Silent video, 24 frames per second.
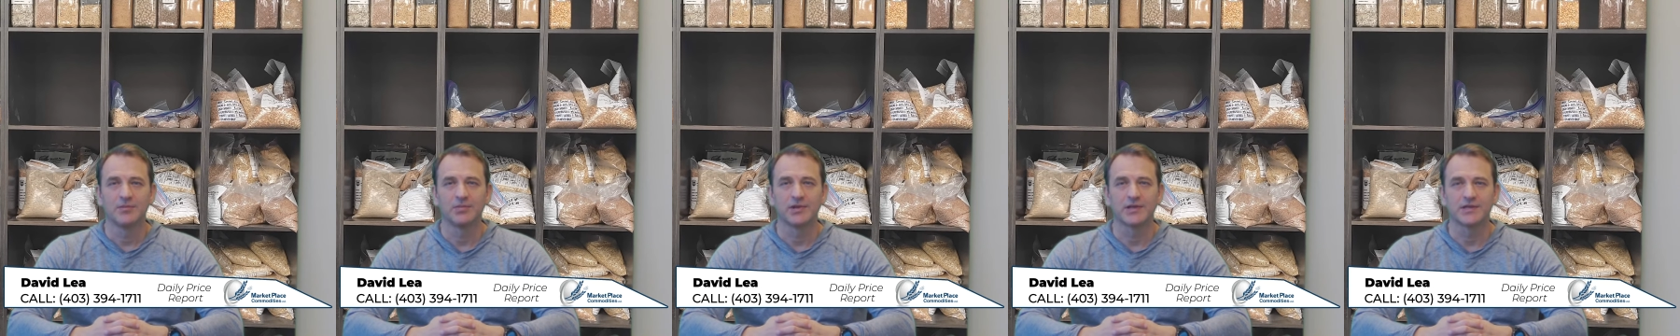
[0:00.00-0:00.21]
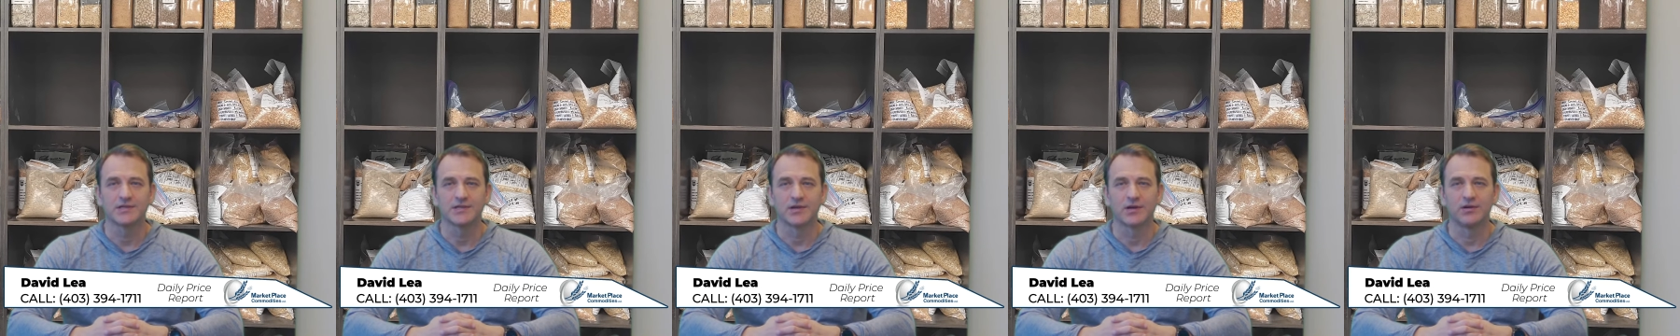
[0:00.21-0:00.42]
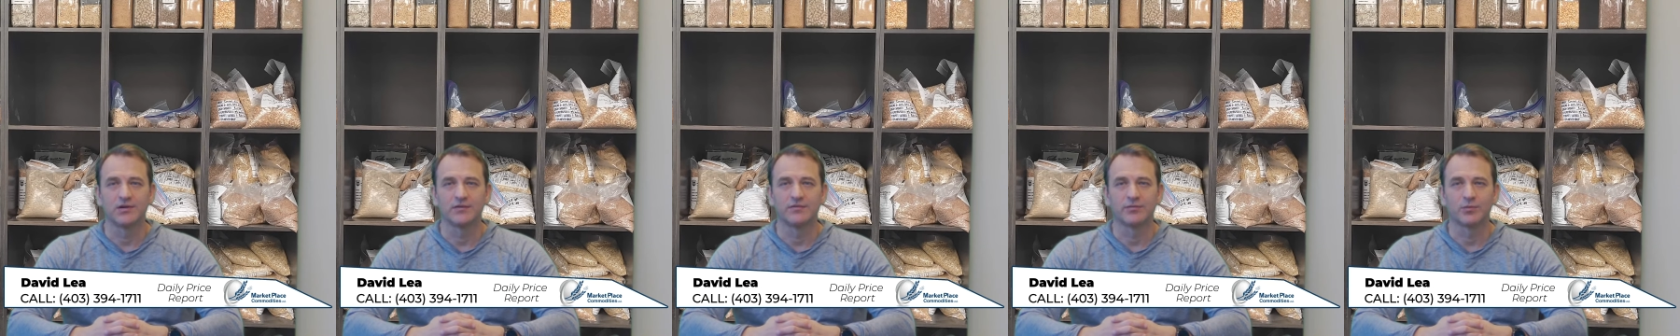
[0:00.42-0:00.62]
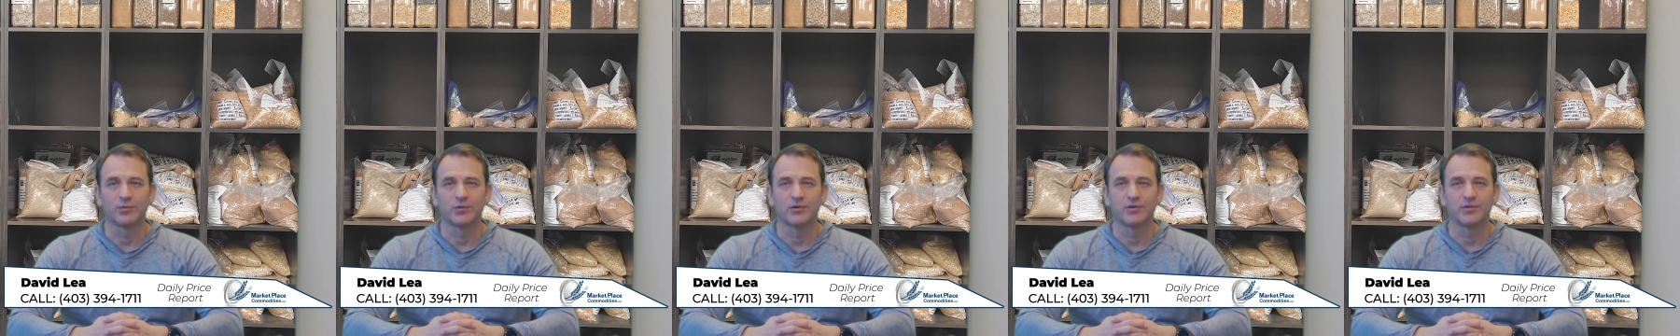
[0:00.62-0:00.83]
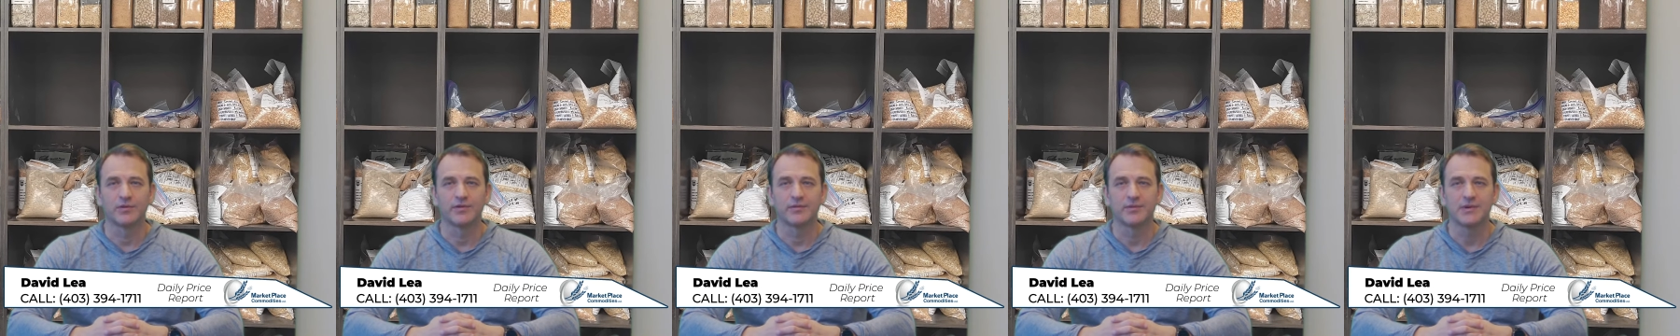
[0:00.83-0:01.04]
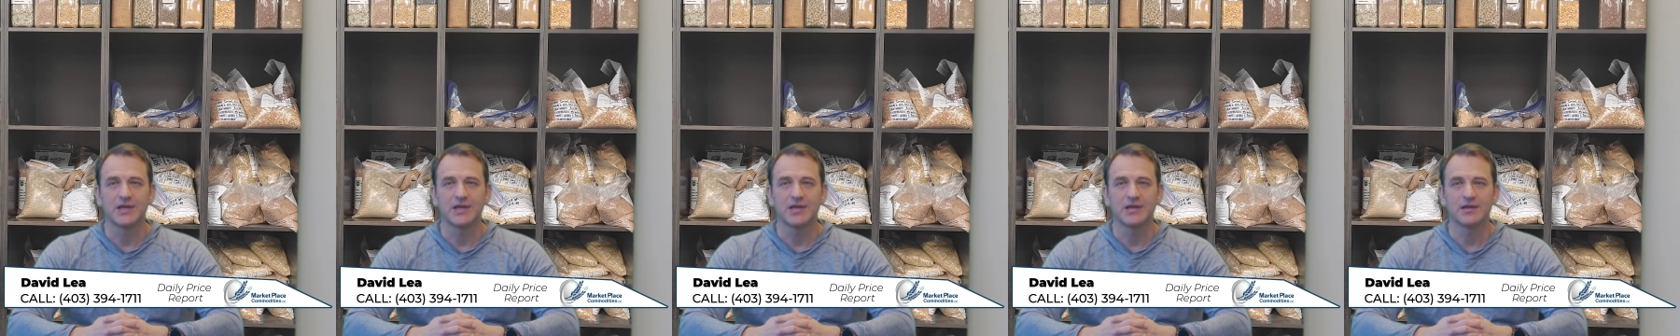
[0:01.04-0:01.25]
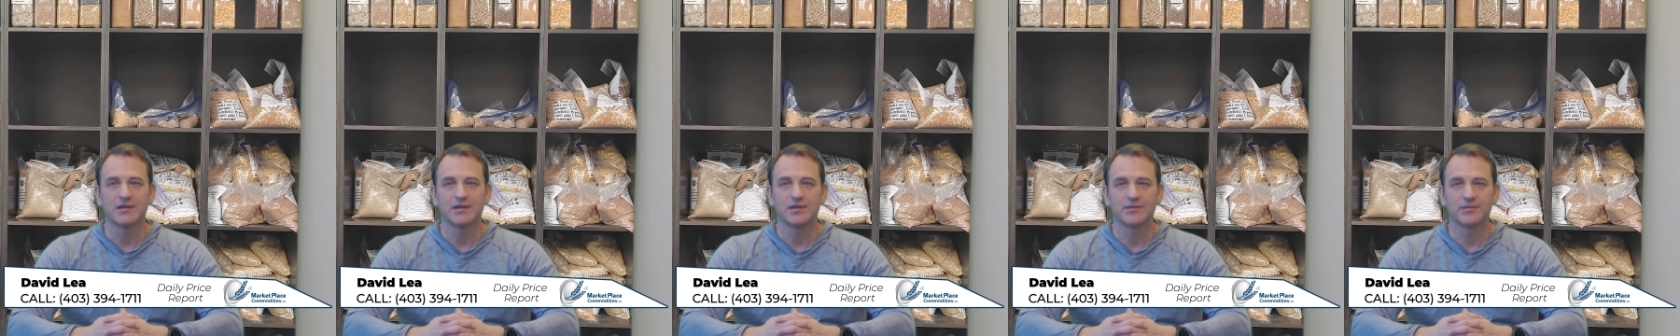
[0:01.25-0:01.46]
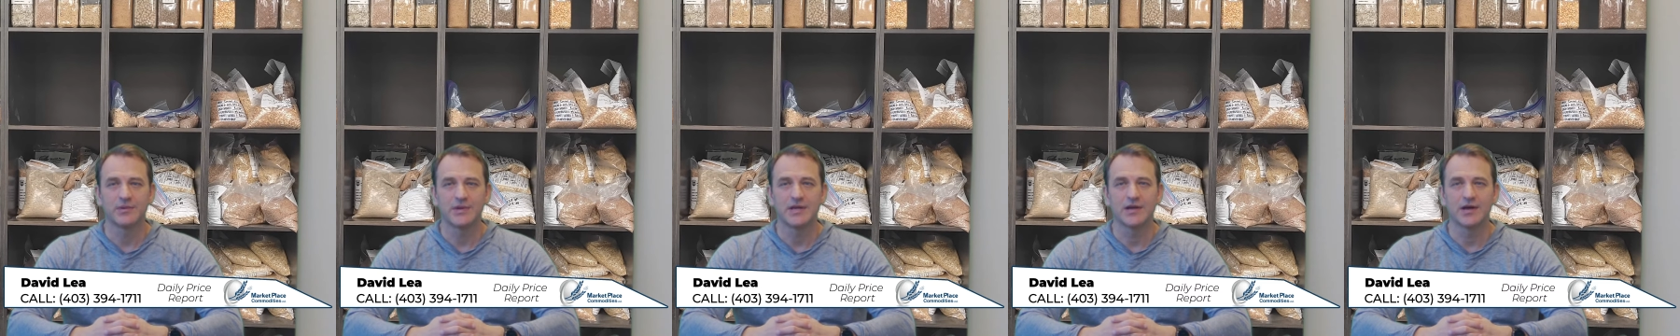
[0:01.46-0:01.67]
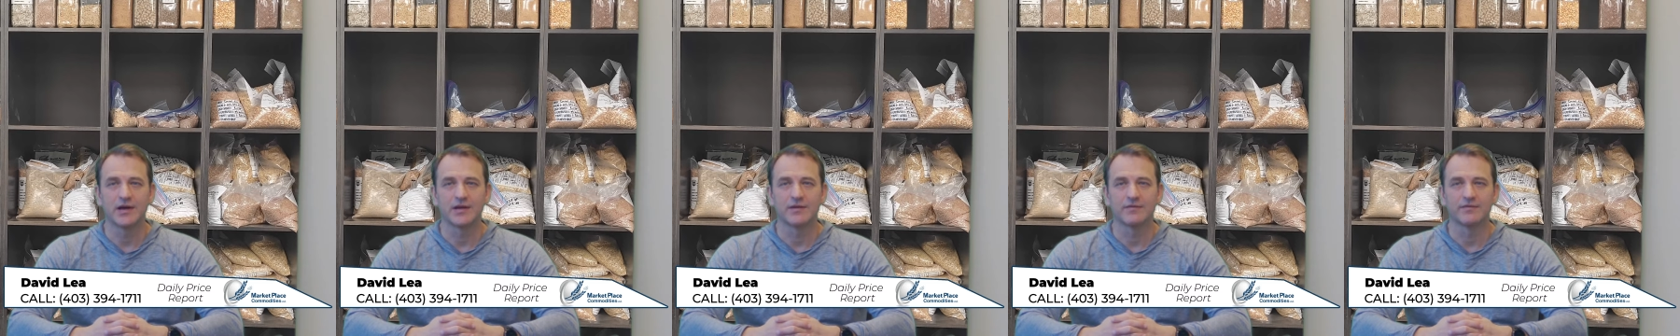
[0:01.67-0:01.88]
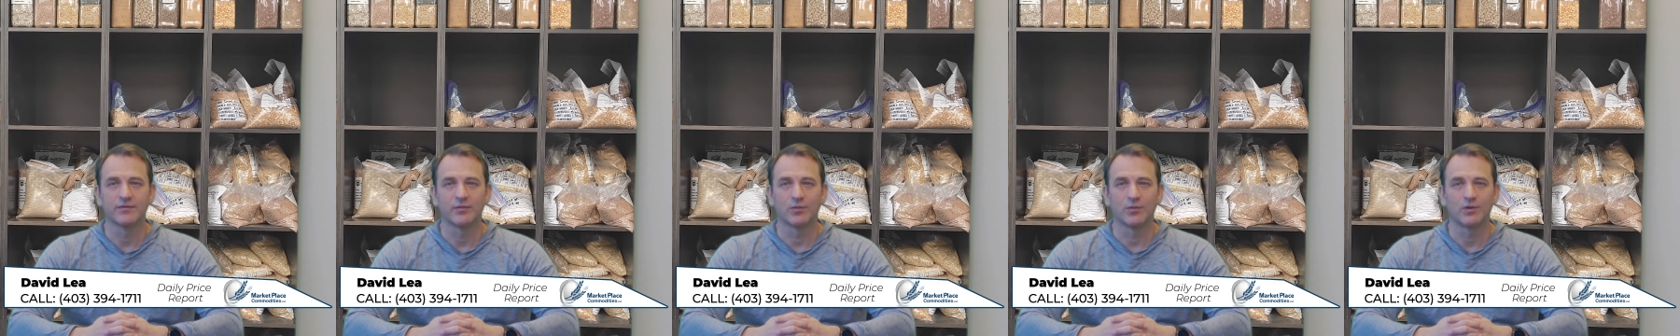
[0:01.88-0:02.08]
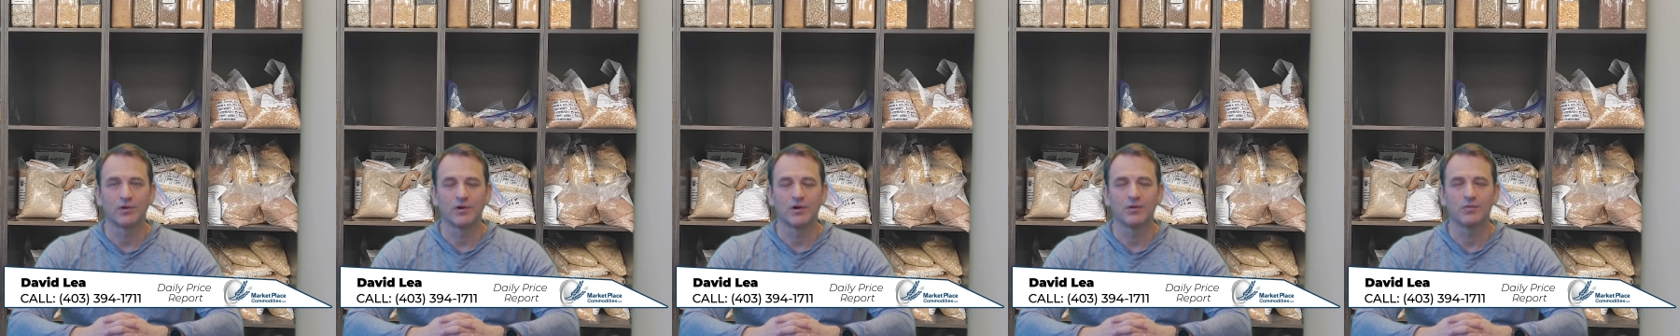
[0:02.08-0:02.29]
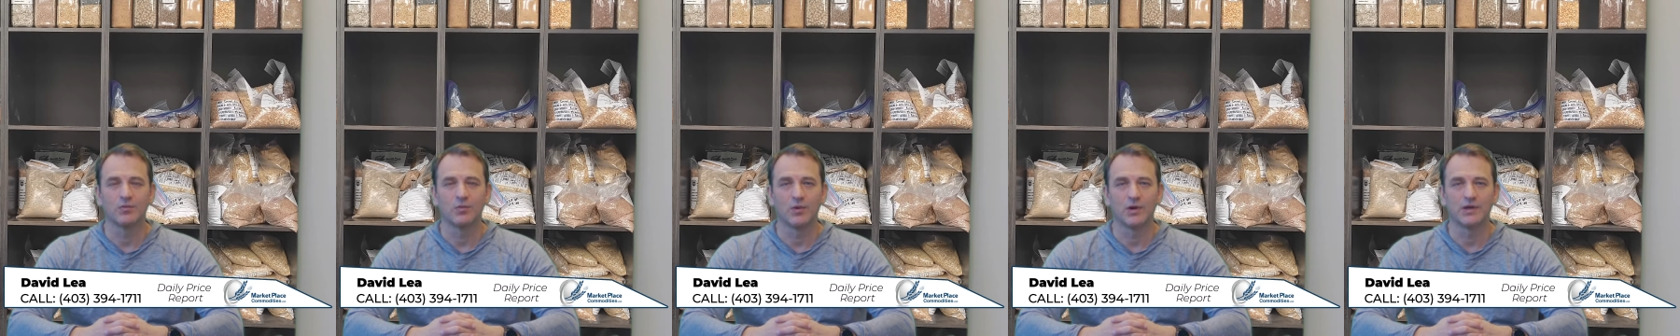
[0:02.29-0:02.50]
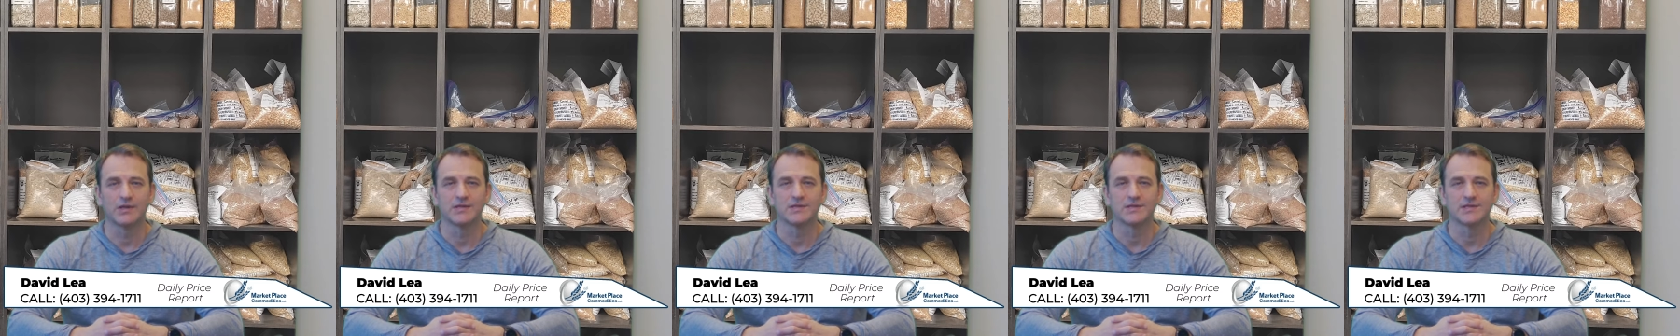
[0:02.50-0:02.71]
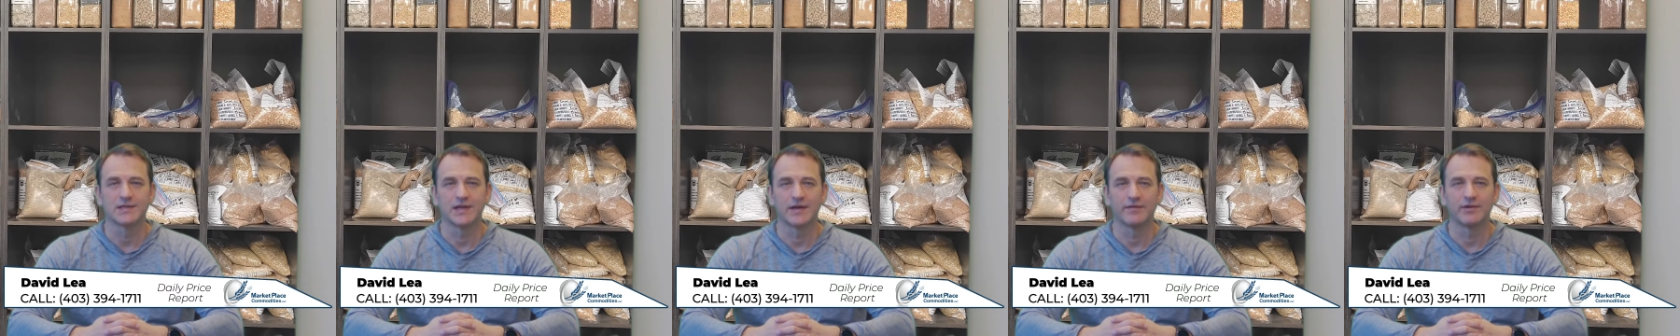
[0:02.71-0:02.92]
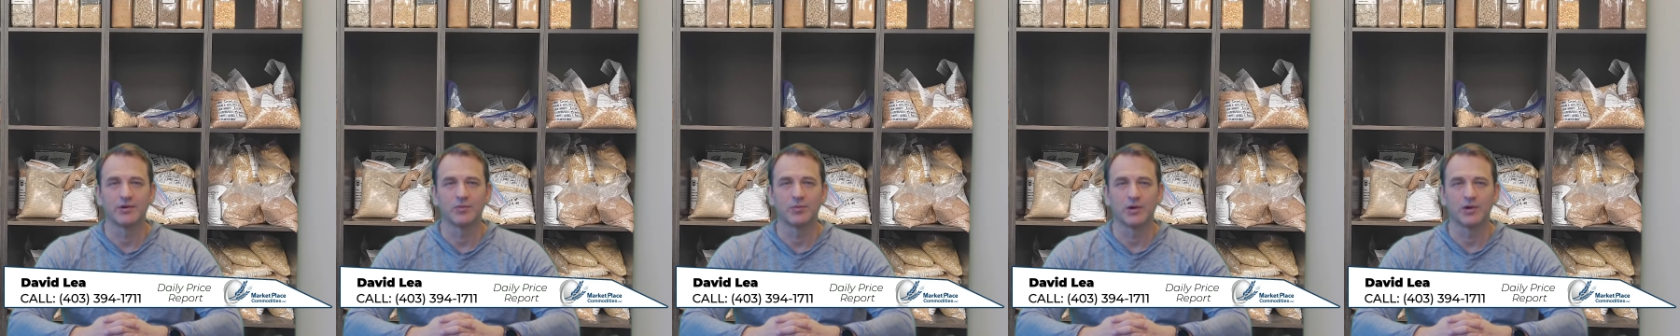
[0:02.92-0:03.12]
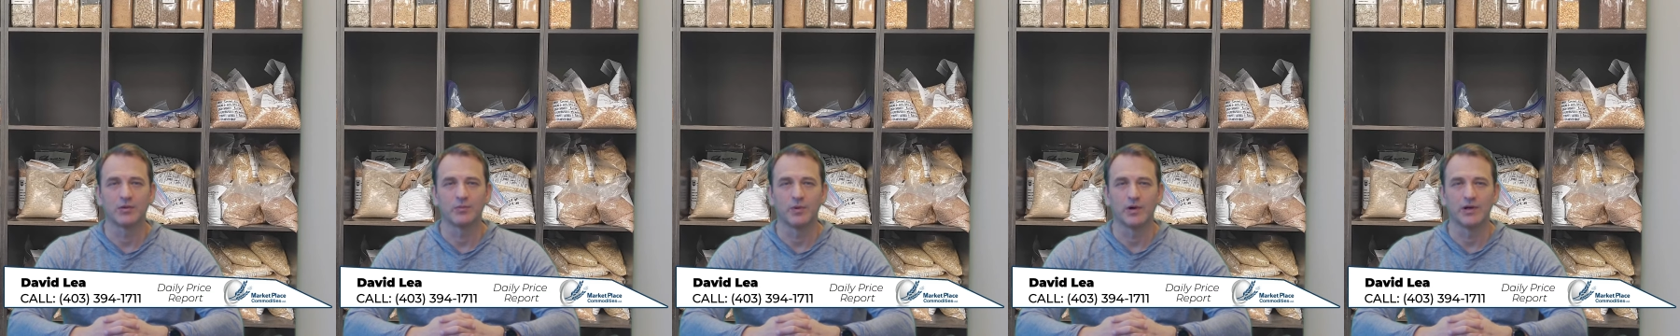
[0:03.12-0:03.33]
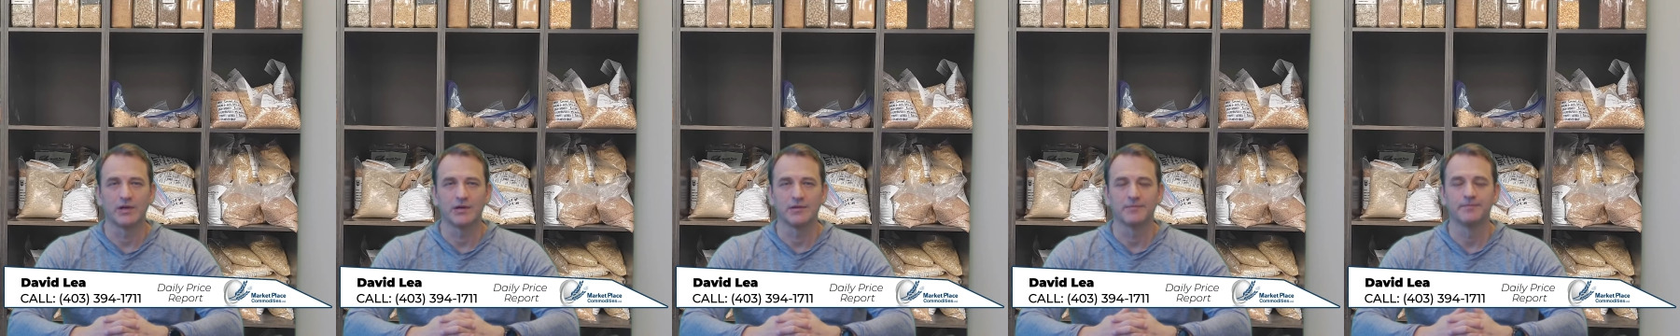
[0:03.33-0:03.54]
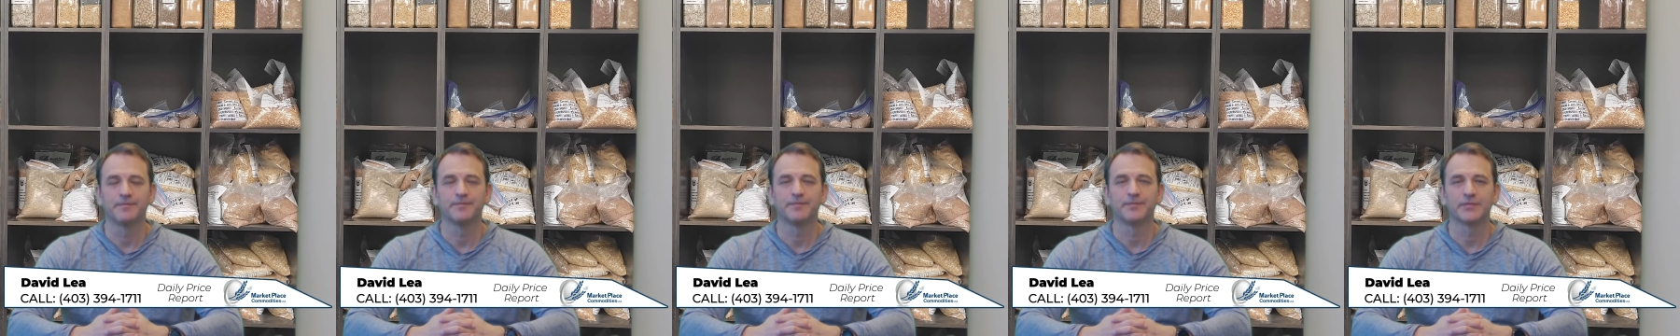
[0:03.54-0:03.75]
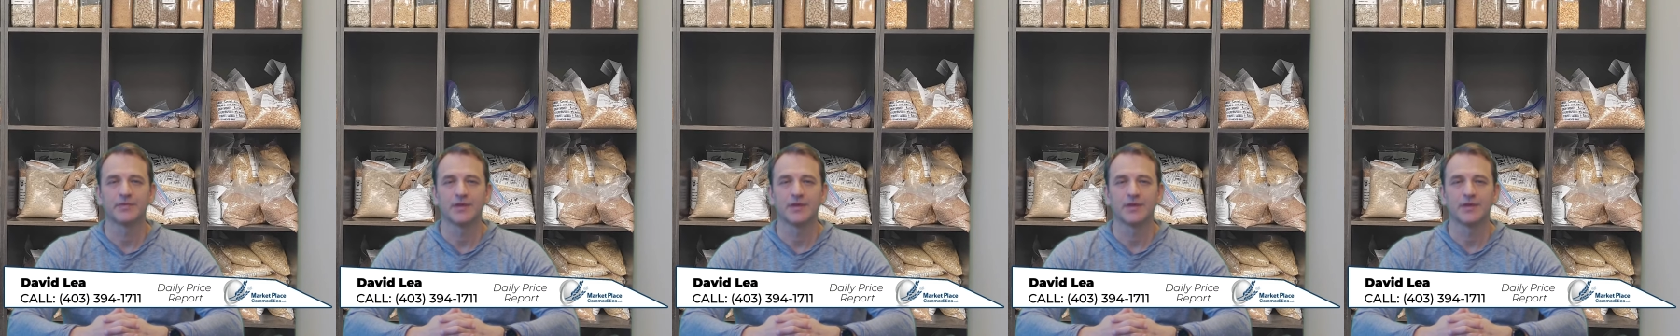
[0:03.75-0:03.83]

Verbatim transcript: please call 403 394 1711.